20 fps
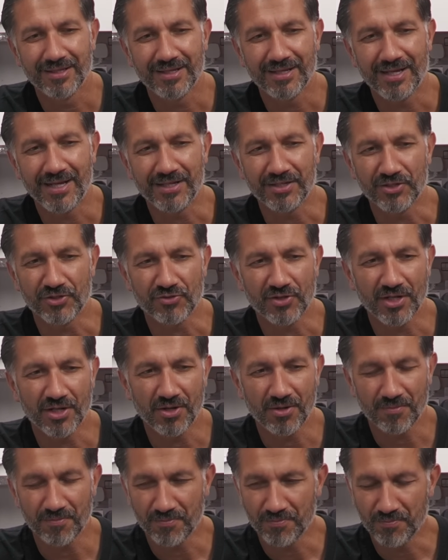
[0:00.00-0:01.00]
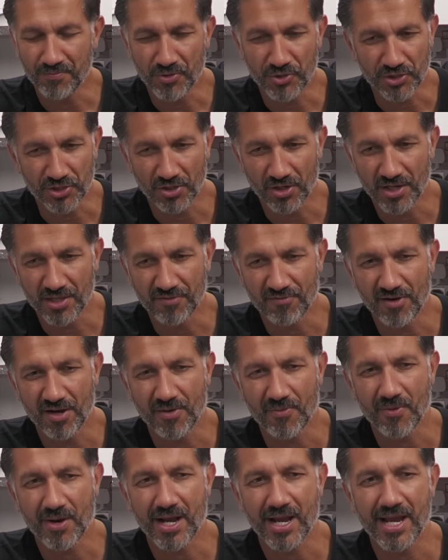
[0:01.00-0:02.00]
and you're trying to push the iron the
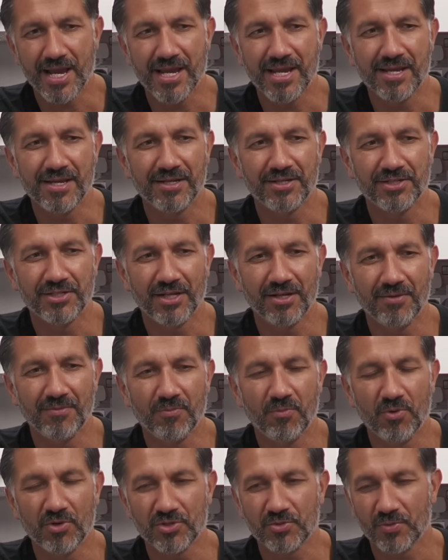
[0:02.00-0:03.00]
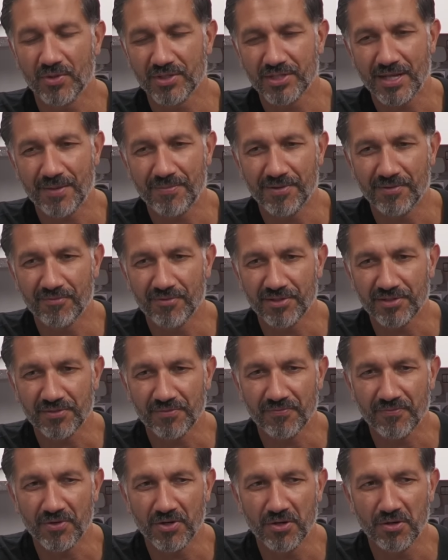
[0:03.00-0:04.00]
right way and watch what's happening with the rest
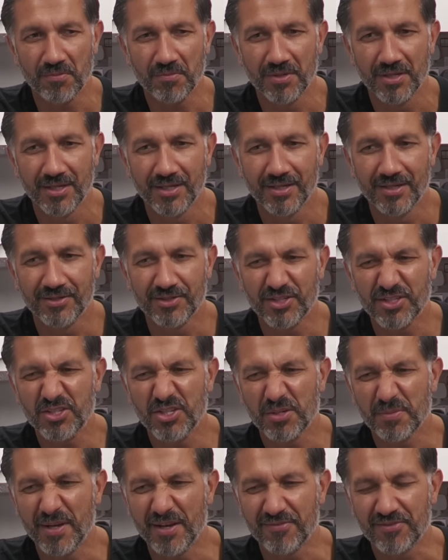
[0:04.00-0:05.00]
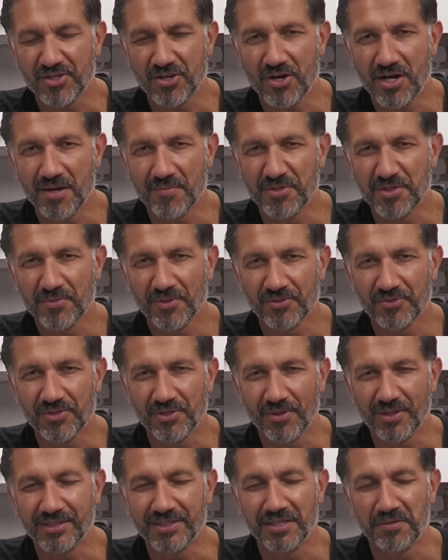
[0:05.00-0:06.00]
of the film, it just took a bit of time. And to be honest with
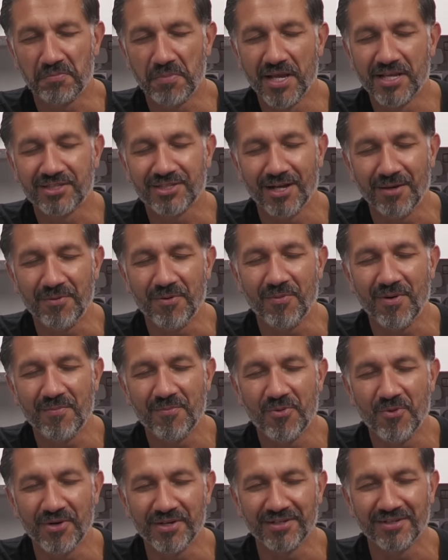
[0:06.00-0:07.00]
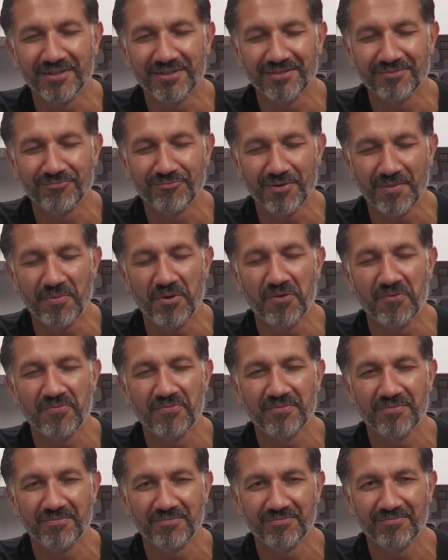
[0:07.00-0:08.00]
you, I did mess up at one point and rip
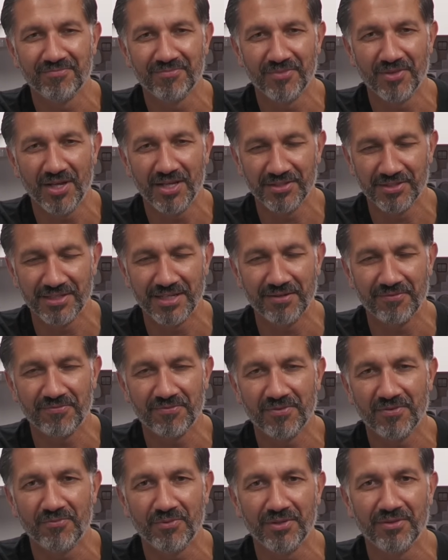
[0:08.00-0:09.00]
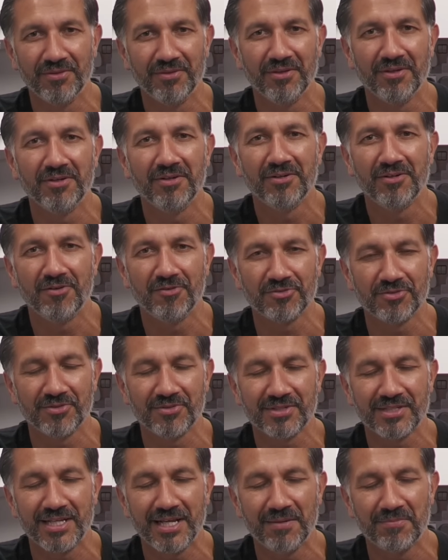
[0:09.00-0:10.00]
off the underneath of one of the
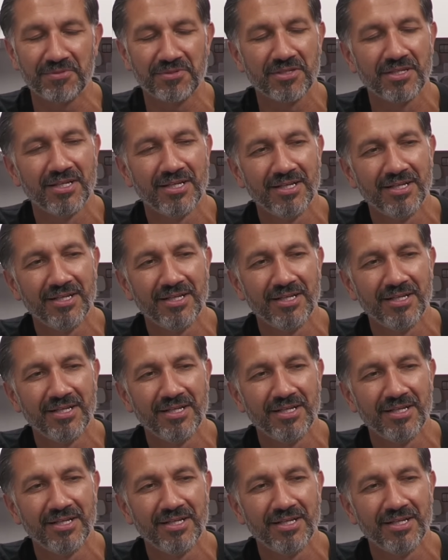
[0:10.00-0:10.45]
horizontal stabs